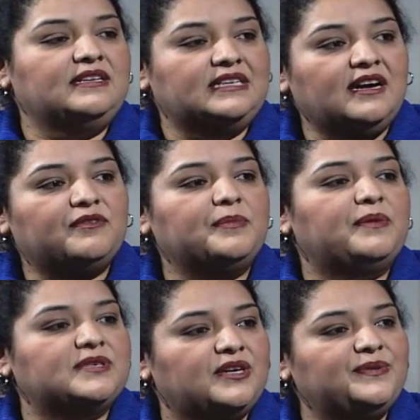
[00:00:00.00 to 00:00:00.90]
government
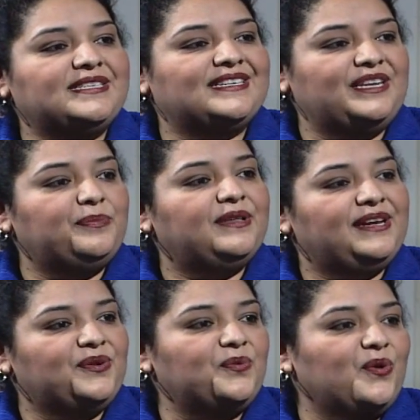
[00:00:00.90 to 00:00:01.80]
was always going to
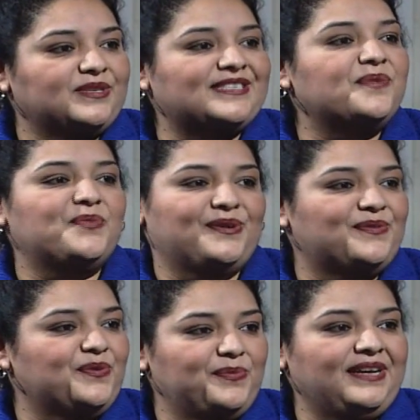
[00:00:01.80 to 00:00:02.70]
play a role somewhere
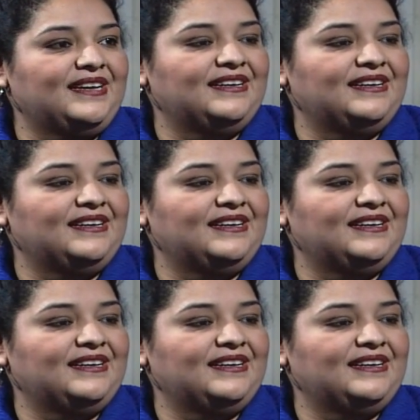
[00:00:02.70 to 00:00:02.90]
for me.